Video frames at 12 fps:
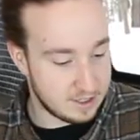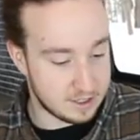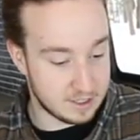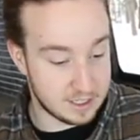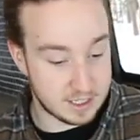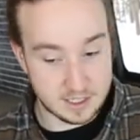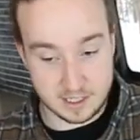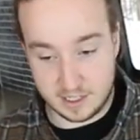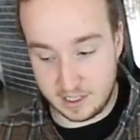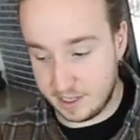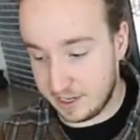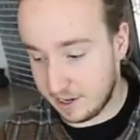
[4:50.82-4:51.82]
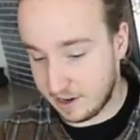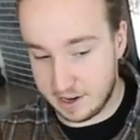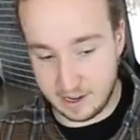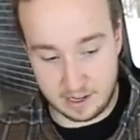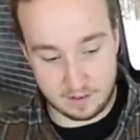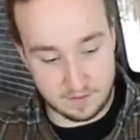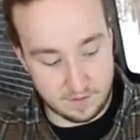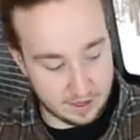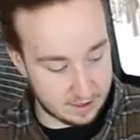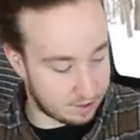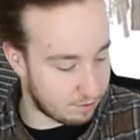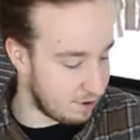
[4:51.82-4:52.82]
So this is the seating area. You can
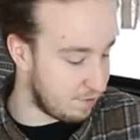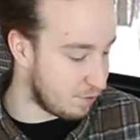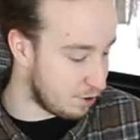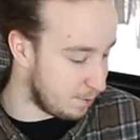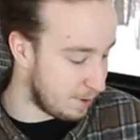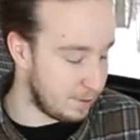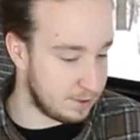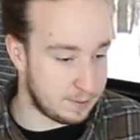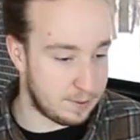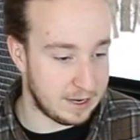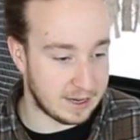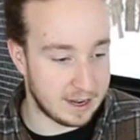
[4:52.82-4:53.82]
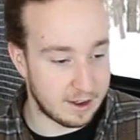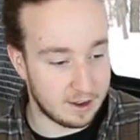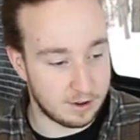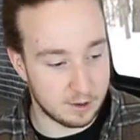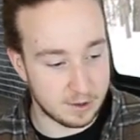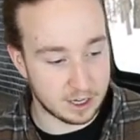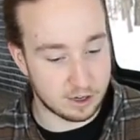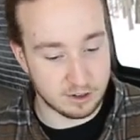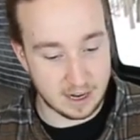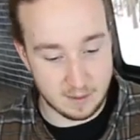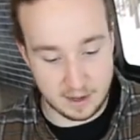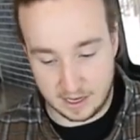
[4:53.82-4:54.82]
fit three, four people depending how you want to
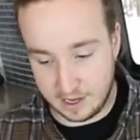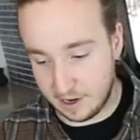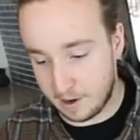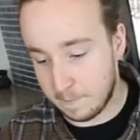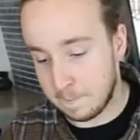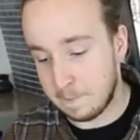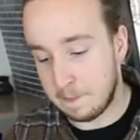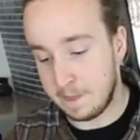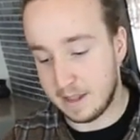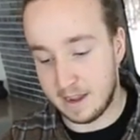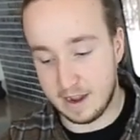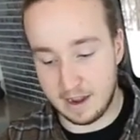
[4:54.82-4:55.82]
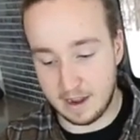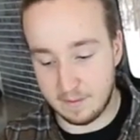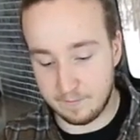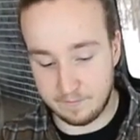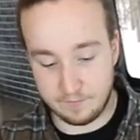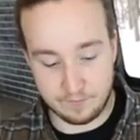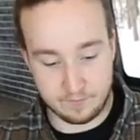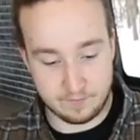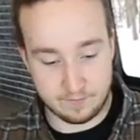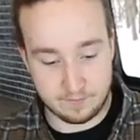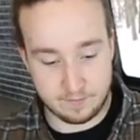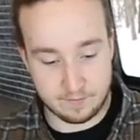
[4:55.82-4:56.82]
cram in here. Um,
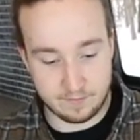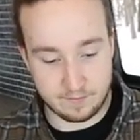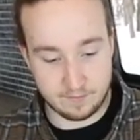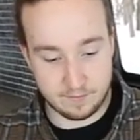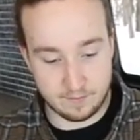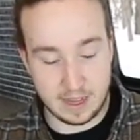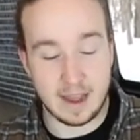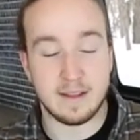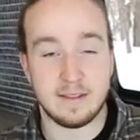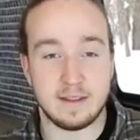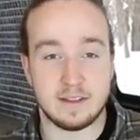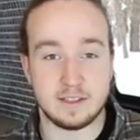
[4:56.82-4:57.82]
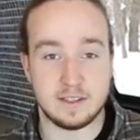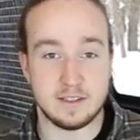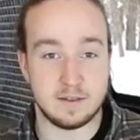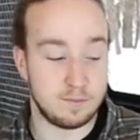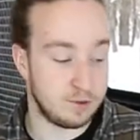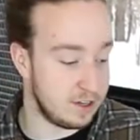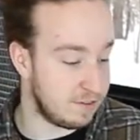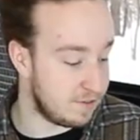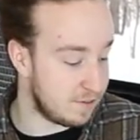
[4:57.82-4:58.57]
yeah, I think this is a pretty